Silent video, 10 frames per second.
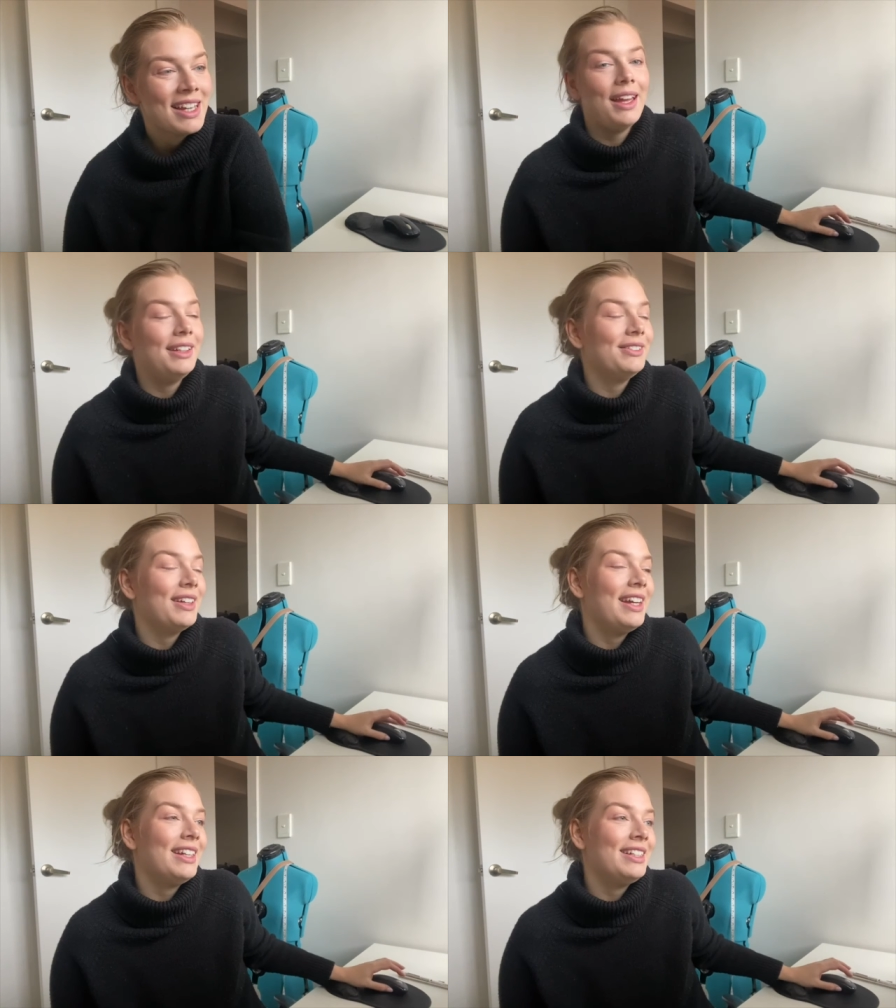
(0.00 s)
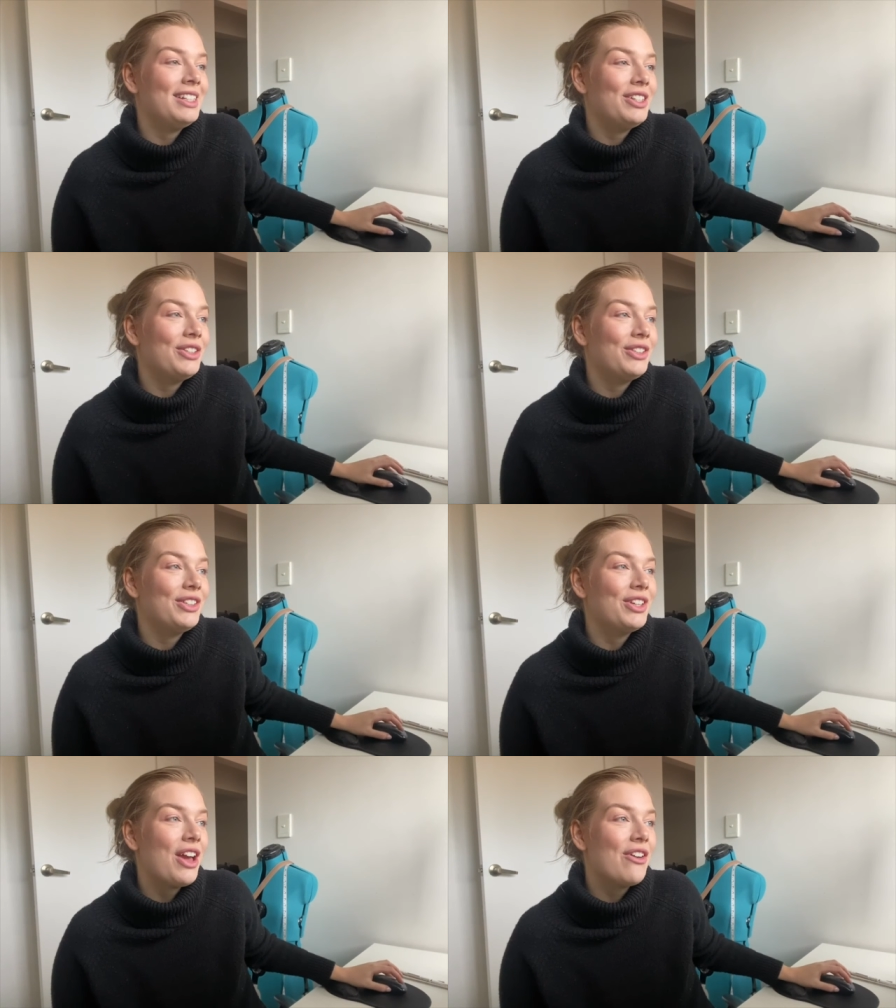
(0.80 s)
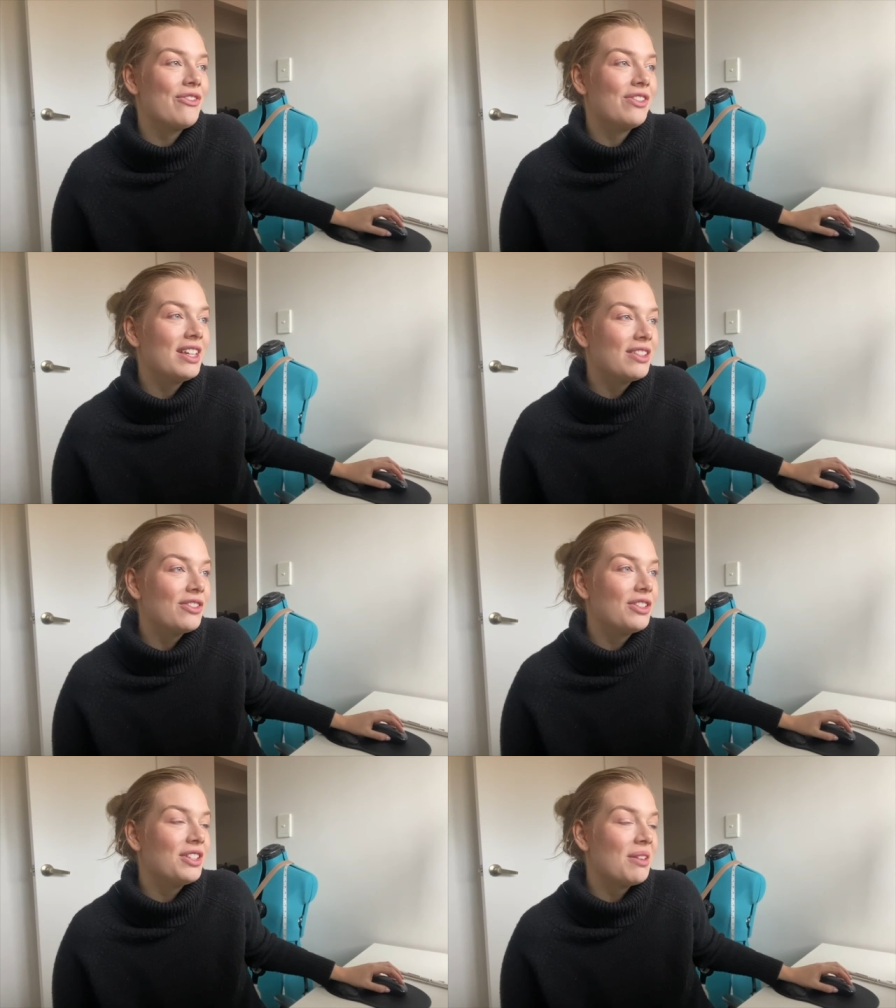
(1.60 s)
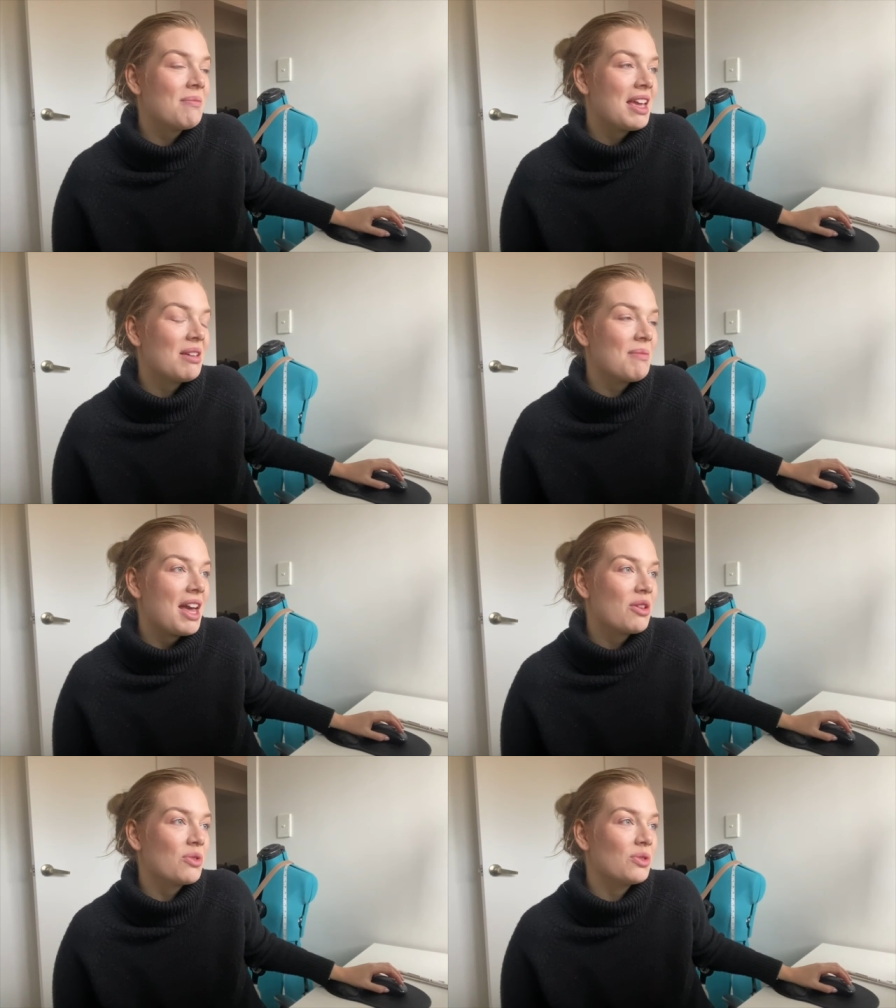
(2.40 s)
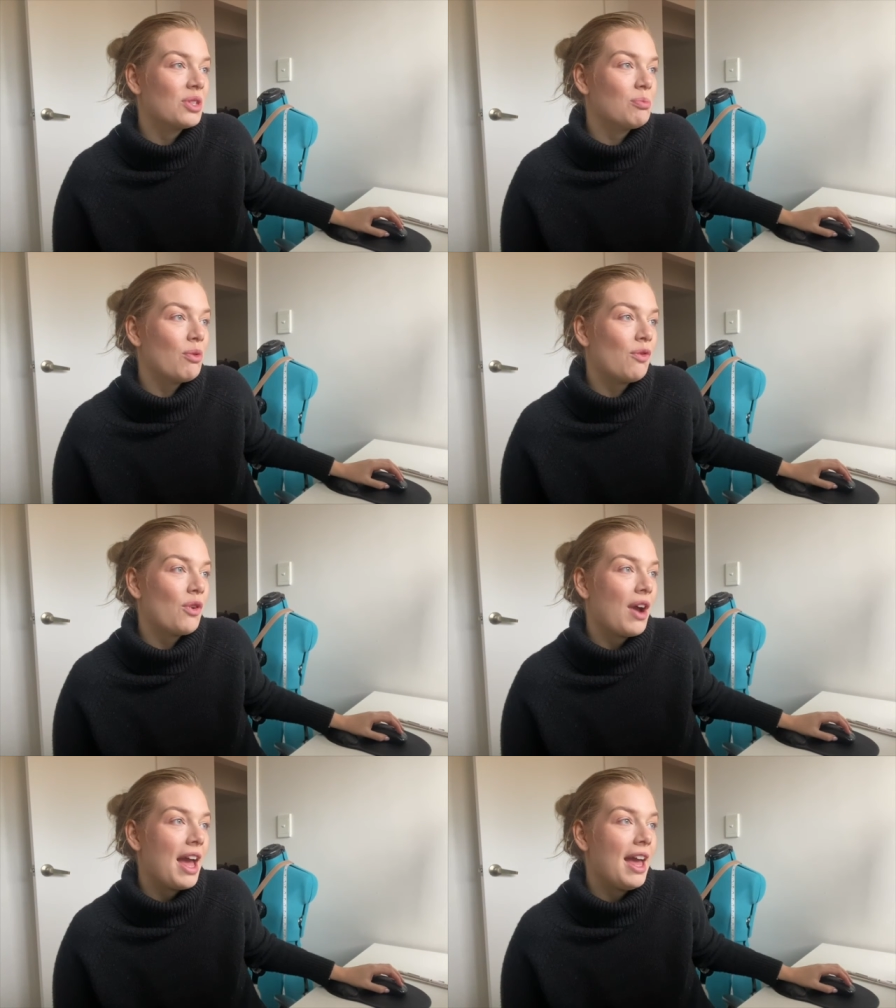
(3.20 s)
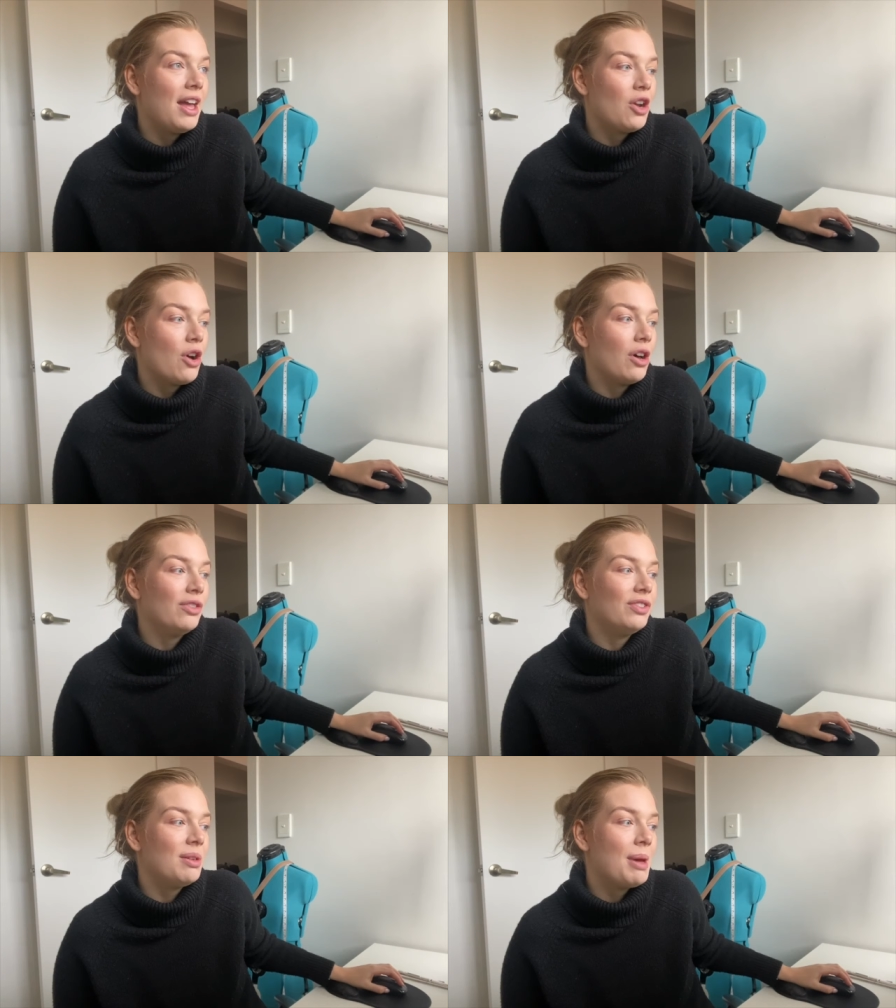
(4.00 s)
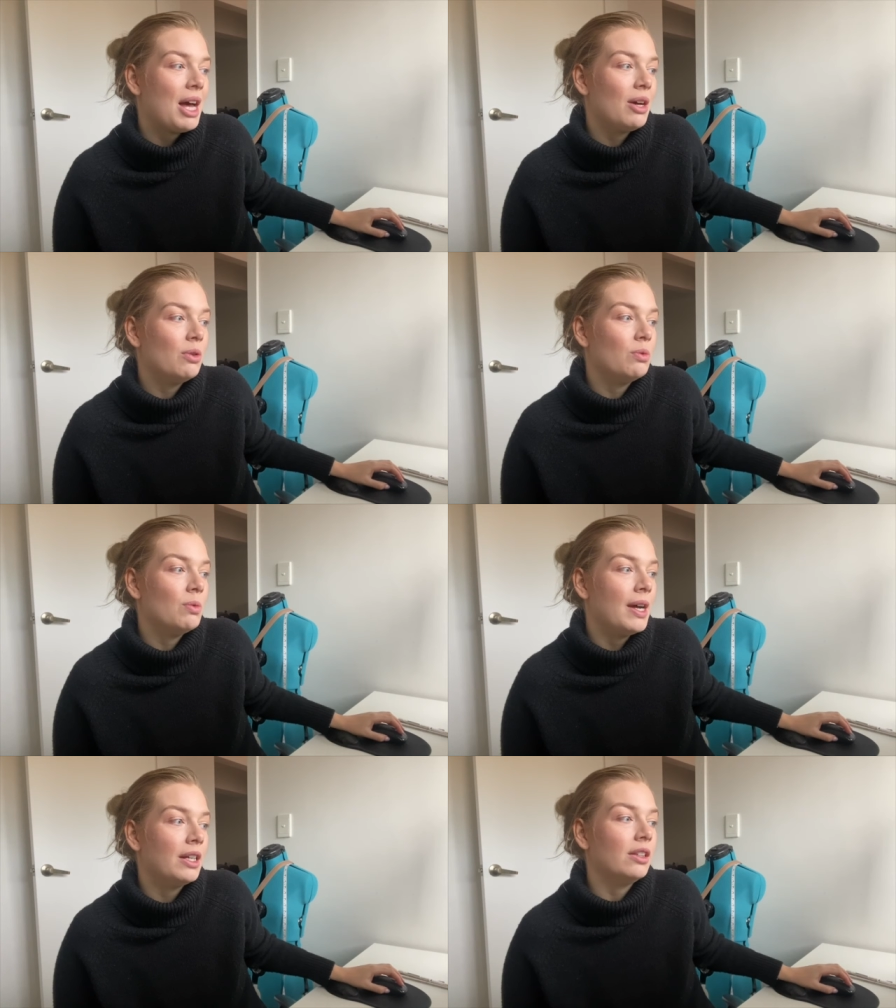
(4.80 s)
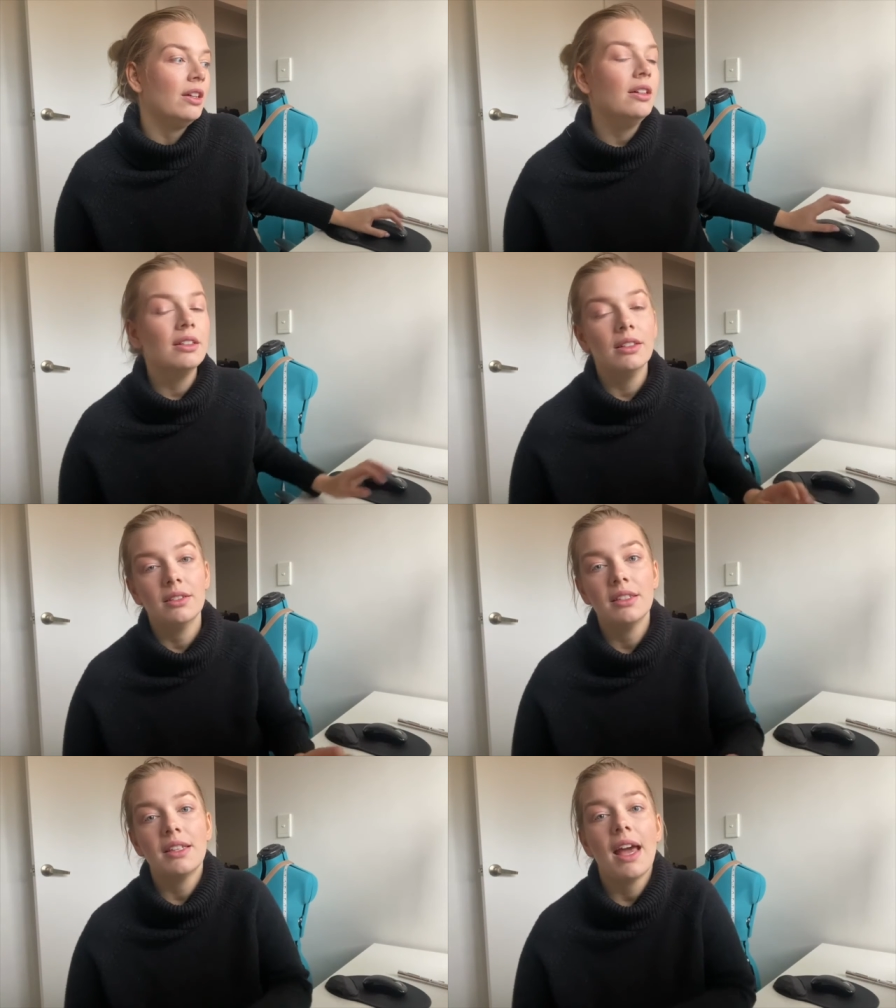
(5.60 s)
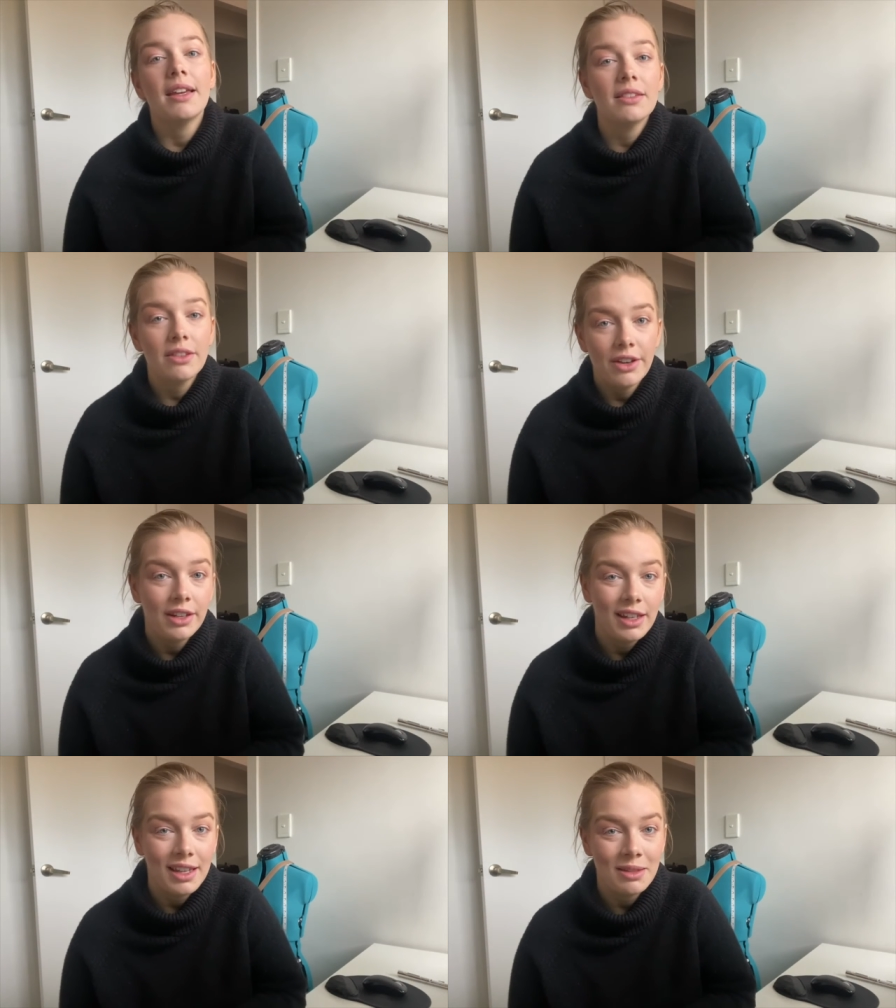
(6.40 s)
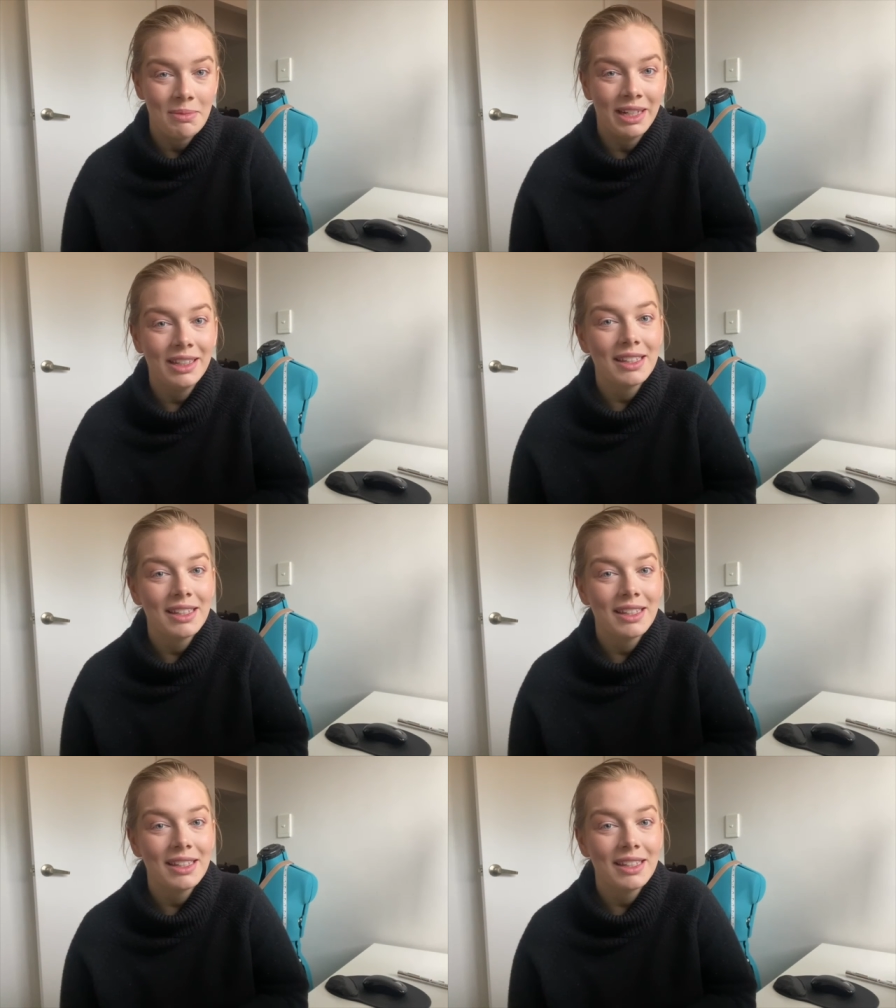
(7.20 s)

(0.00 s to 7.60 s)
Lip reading: Anyway, I need to flick through some emails before I head off at about 1 o'clock, and it's 8:30 at the minute.